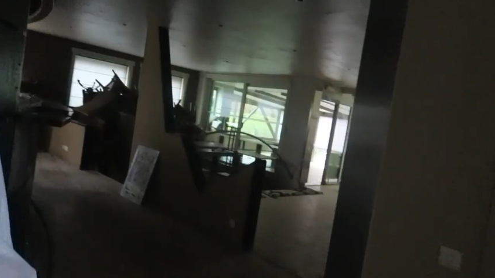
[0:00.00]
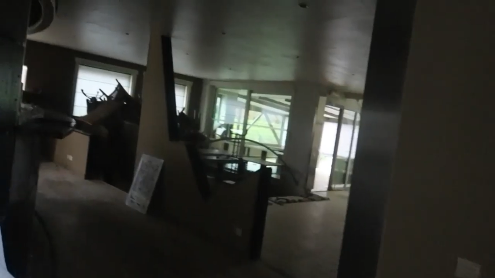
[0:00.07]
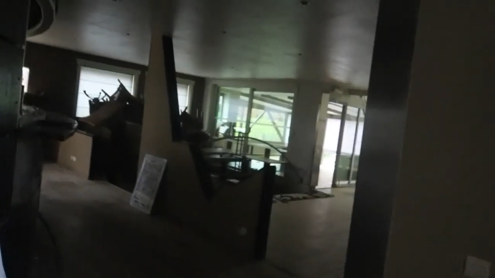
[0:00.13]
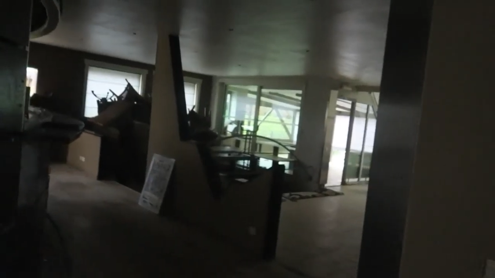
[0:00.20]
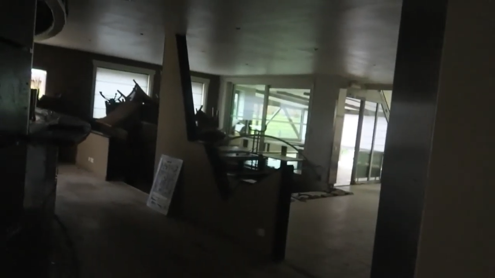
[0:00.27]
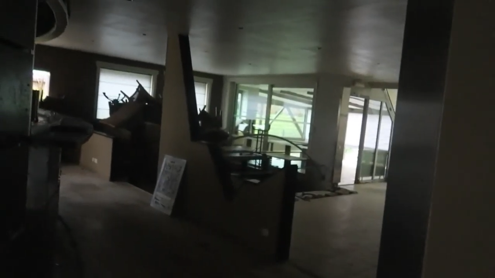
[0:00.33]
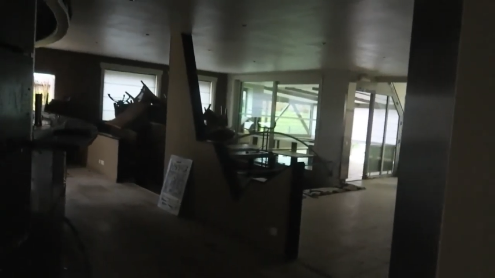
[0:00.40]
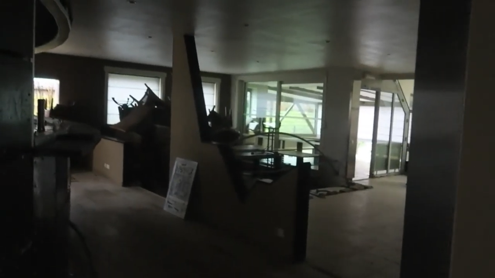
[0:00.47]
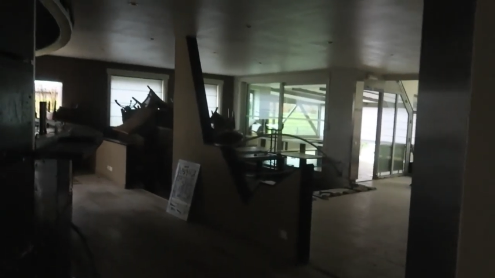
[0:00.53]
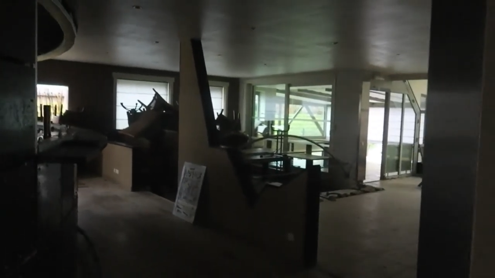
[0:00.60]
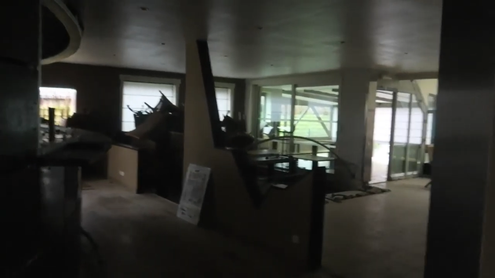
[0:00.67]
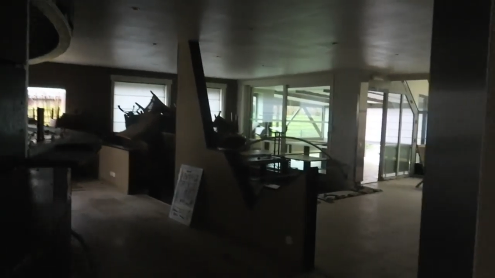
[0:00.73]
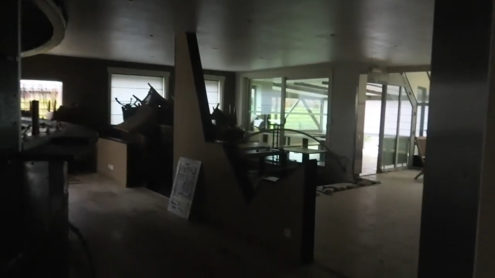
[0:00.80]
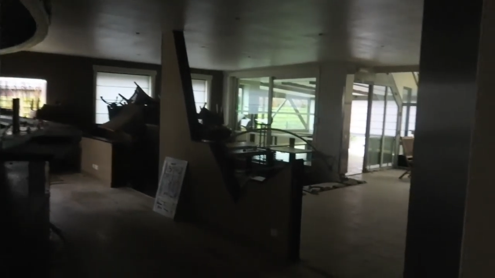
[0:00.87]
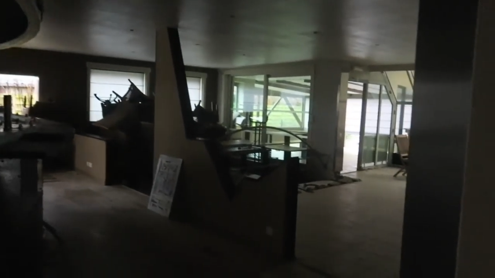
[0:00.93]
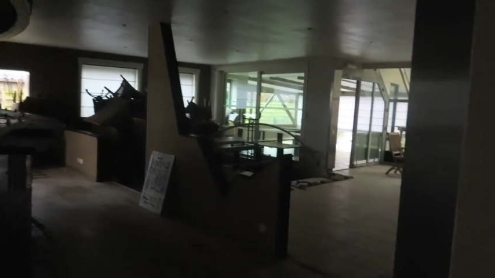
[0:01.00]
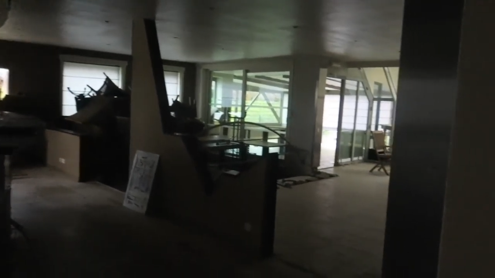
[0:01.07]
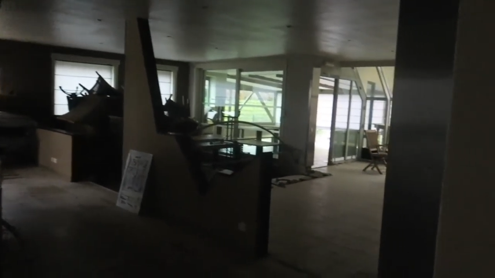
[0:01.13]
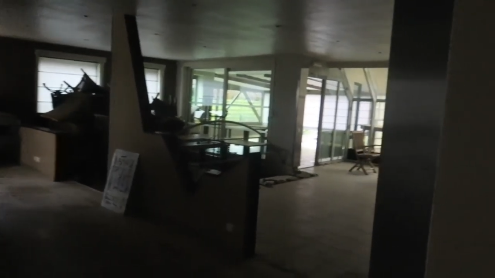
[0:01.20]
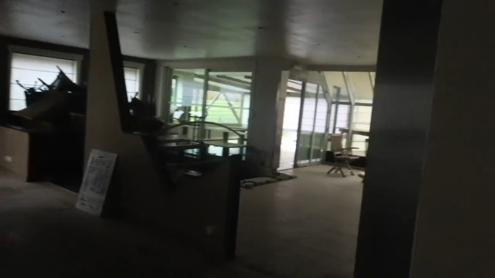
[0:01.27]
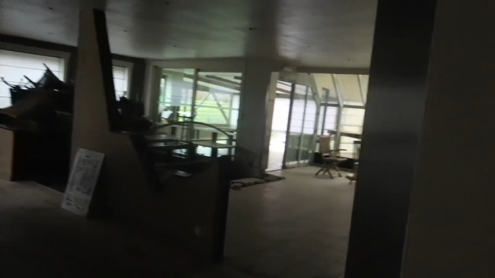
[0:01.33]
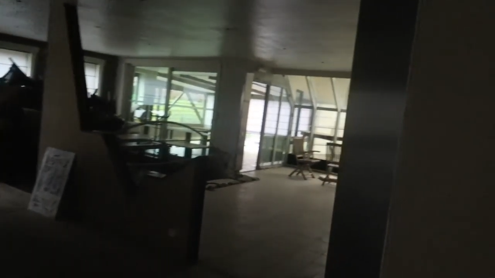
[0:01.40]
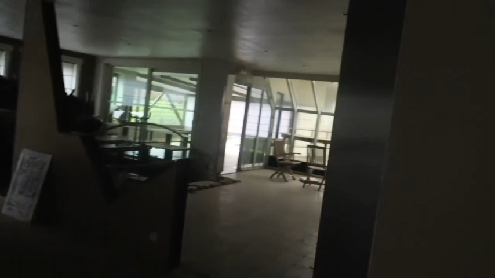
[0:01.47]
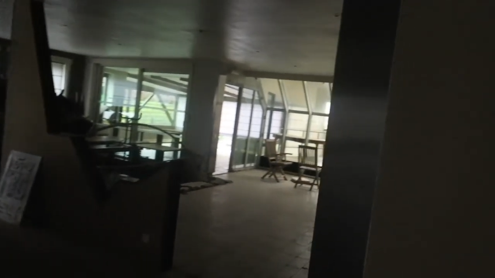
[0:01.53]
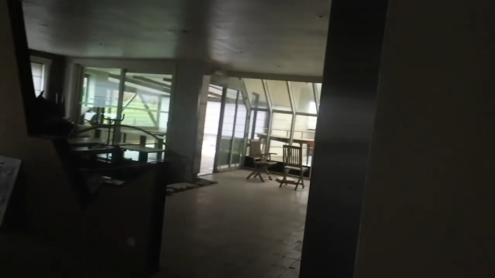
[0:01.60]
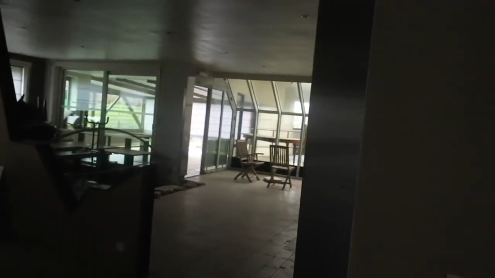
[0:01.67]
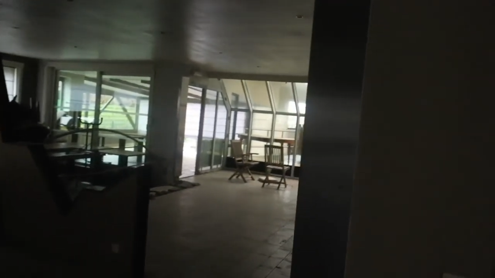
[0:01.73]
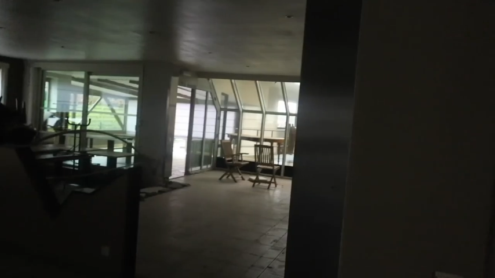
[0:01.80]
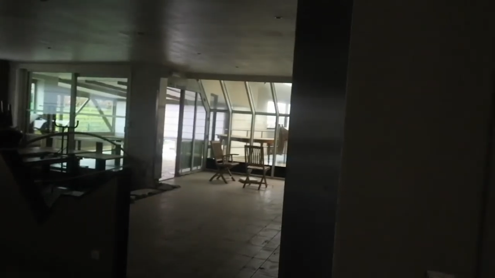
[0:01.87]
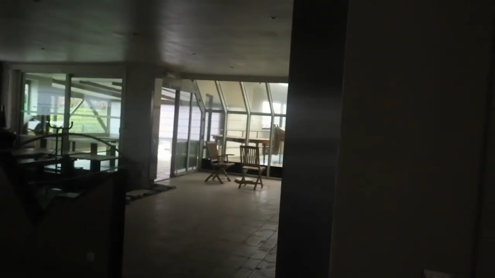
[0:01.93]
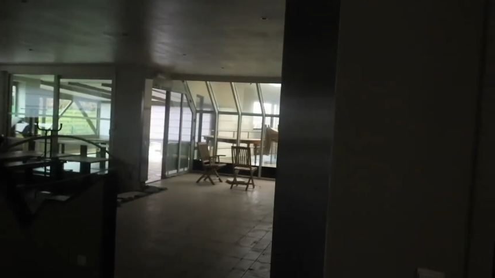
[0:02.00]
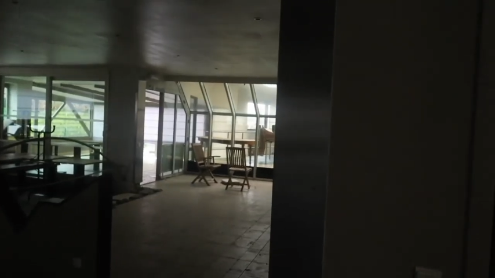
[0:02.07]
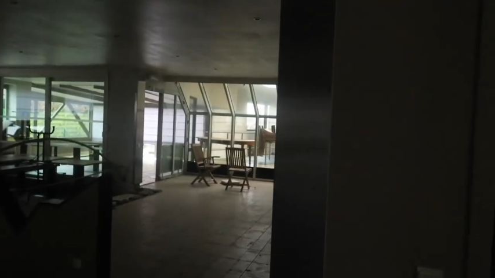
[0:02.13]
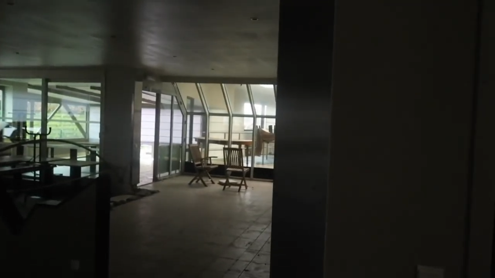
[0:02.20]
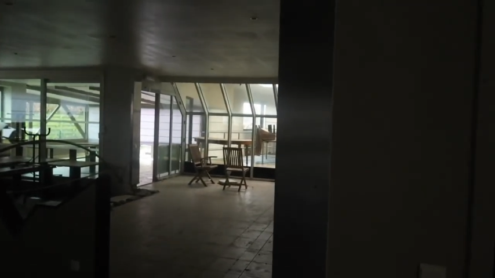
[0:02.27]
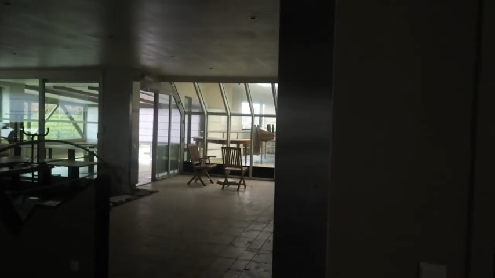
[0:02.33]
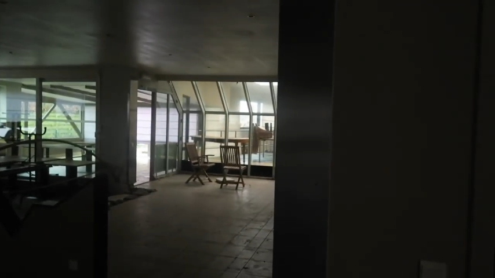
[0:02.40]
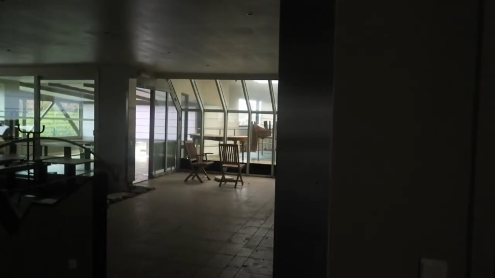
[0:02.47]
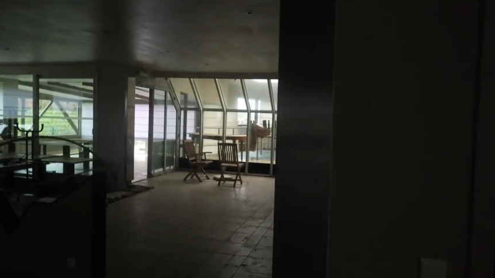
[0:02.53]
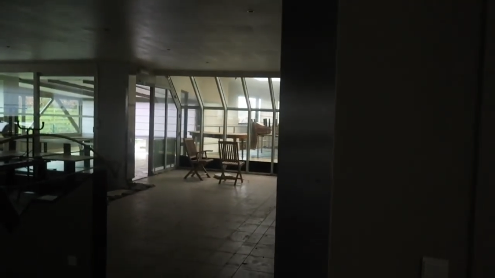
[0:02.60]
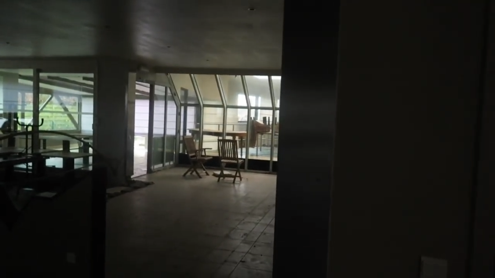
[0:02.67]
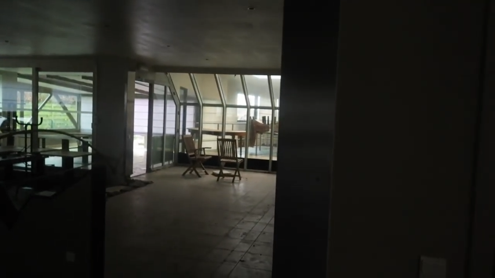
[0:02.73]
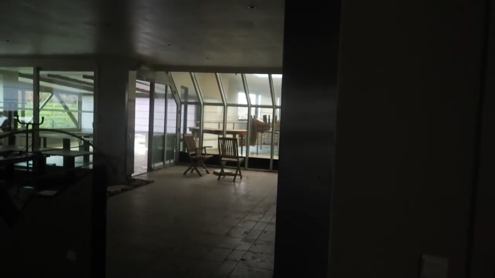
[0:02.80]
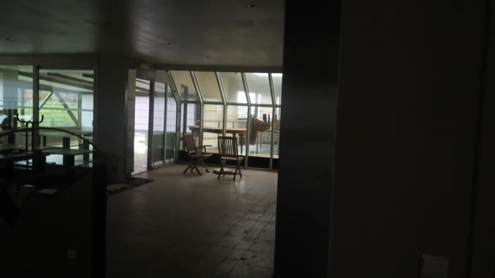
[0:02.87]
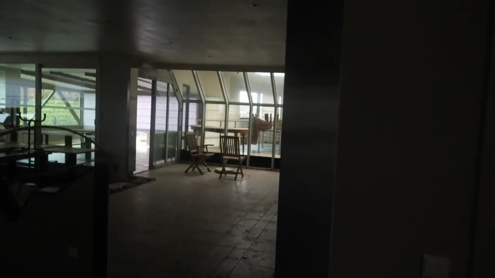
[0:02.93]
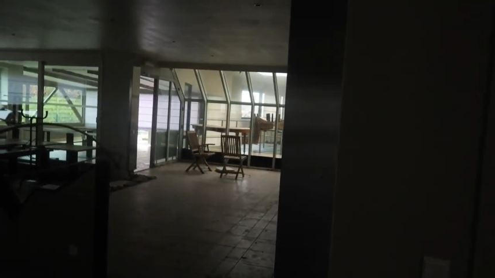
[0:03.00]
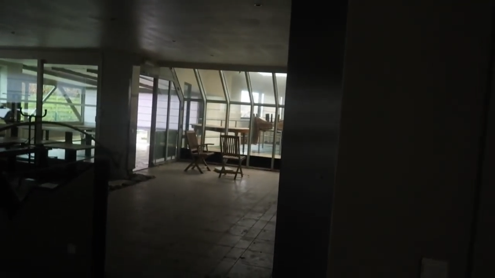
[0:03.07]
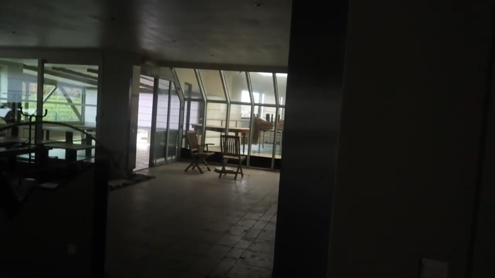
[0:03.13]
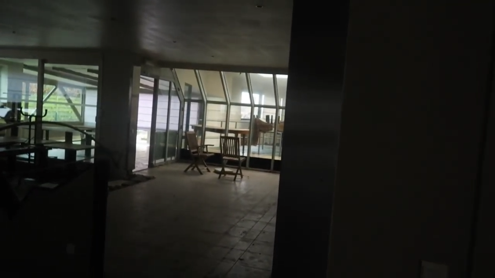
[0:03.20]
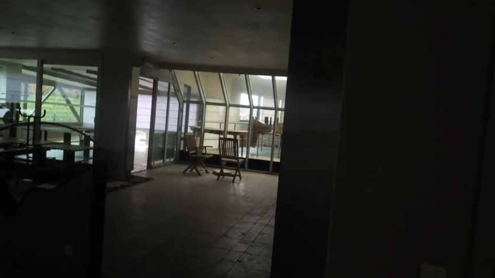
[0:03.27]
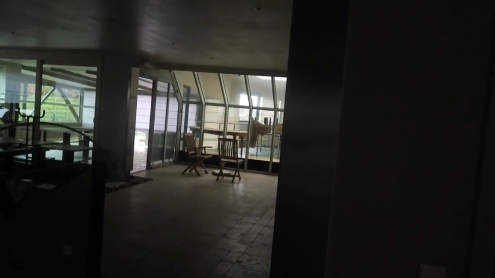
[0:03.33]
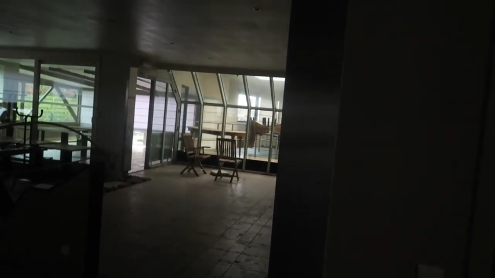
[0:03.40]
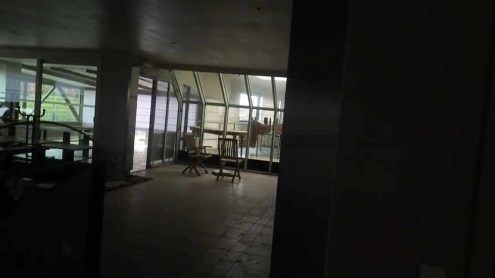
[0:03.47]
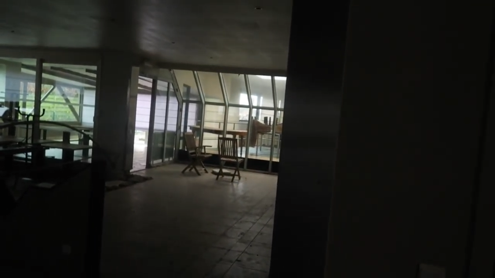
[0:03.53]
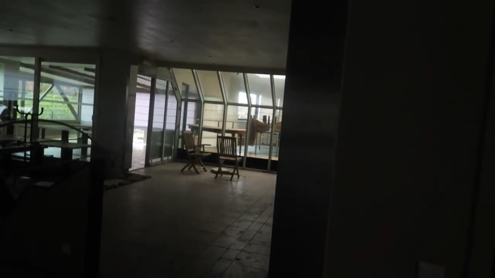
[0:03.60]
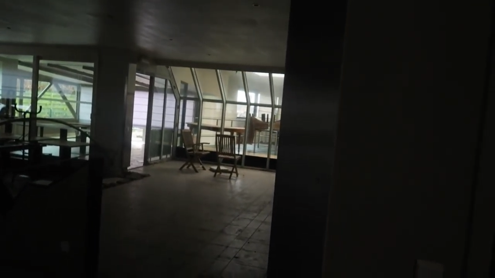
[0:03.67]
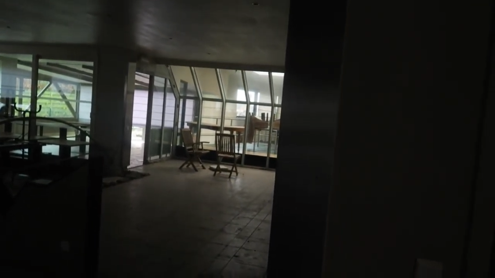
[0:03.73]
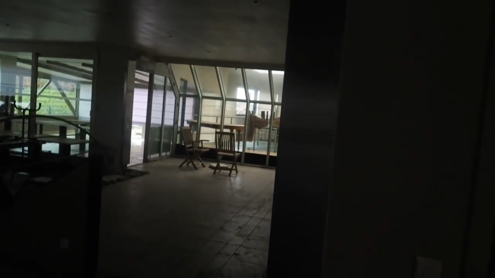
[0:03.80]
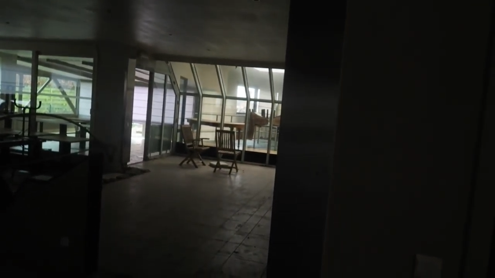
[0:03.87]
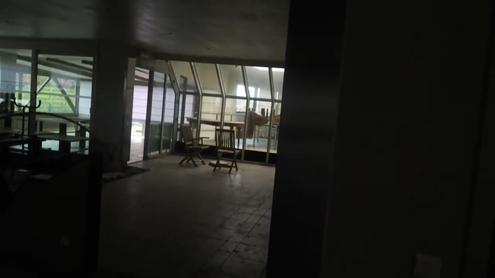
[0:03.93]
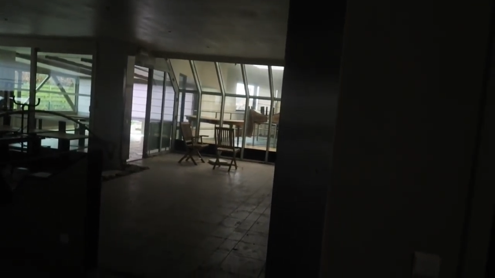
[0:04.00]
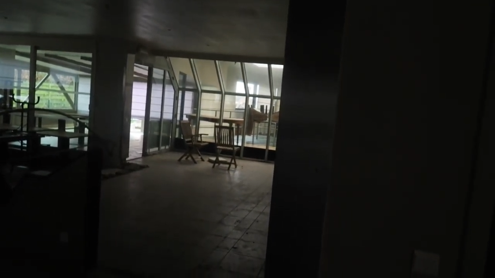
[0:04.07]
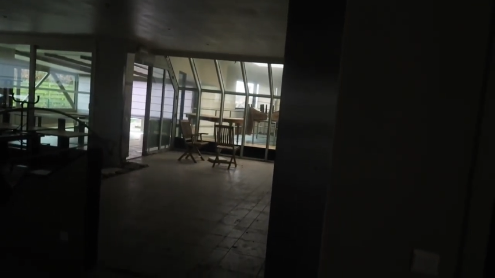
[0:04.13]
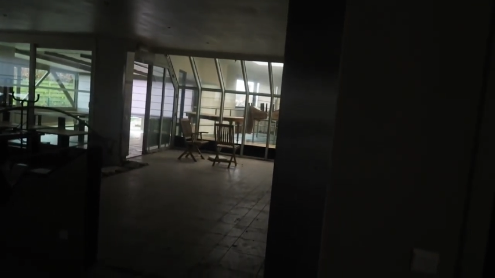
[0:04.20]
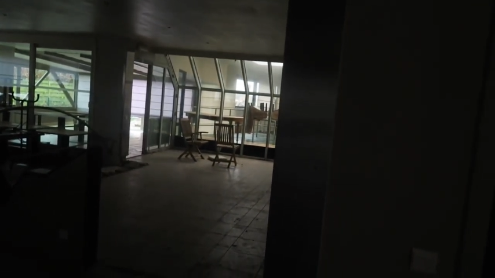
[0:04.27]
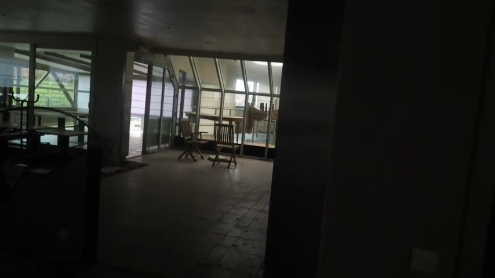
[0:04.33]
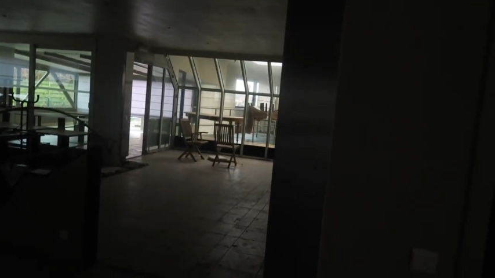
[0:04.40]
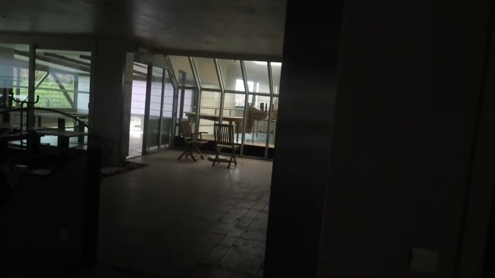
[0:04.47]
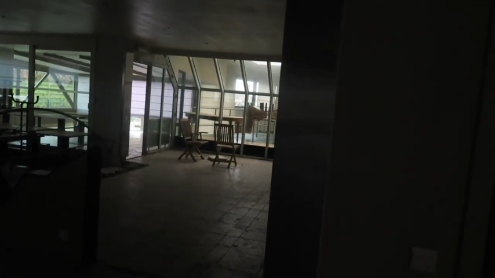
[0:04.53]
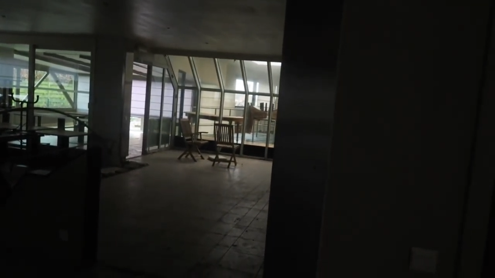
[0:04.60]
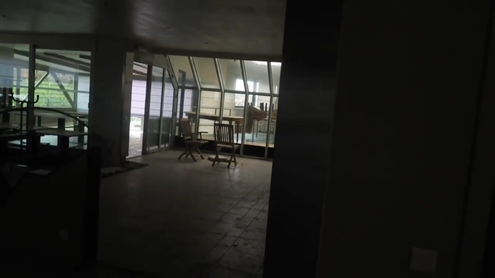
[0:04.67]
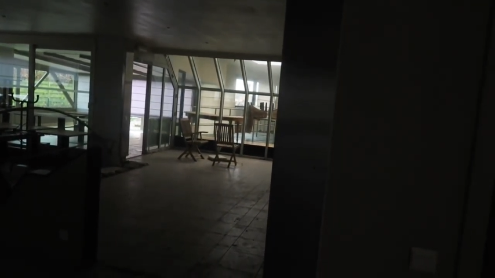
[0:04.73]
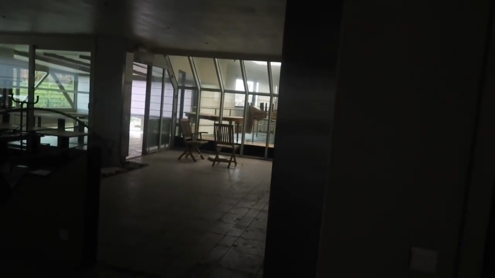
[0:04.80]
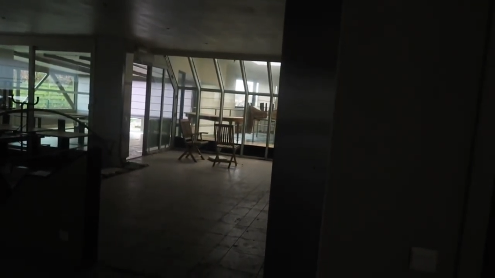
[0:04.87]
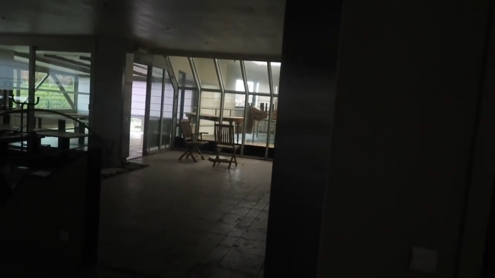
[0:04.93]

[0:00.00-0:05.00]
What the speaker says: No face is visible, so there are no lips to read.